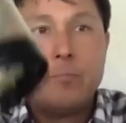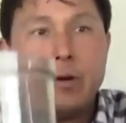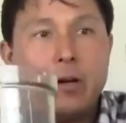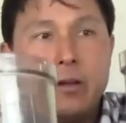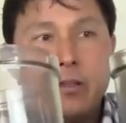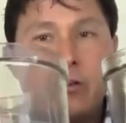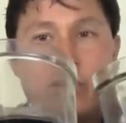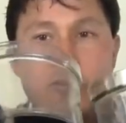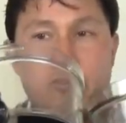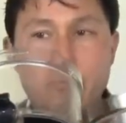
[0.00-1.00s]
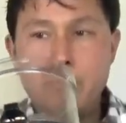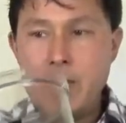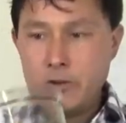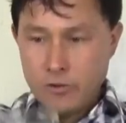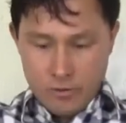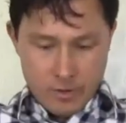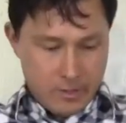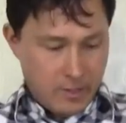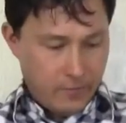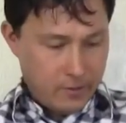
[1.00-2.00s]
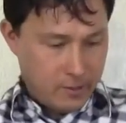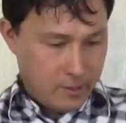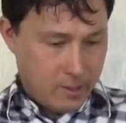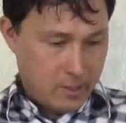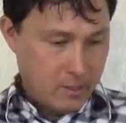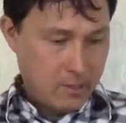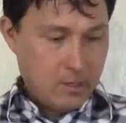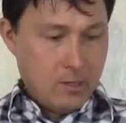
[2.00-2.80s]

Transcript: But you know, there are some major differences.